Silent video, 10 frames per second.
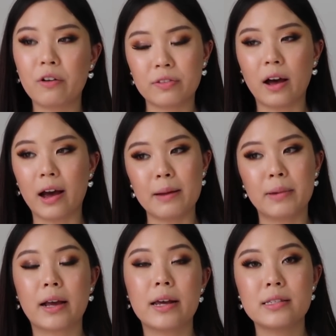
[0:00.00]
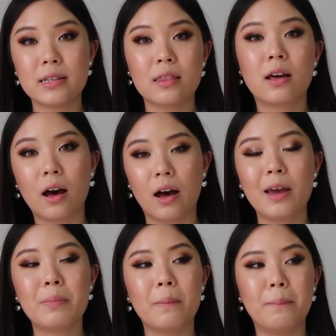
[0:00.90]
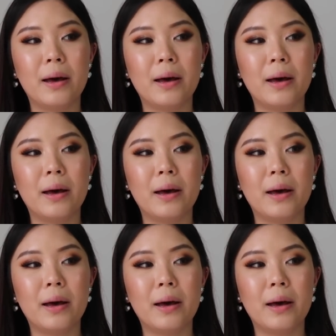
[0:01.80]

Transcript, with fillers: worth the hype, like I see the hype,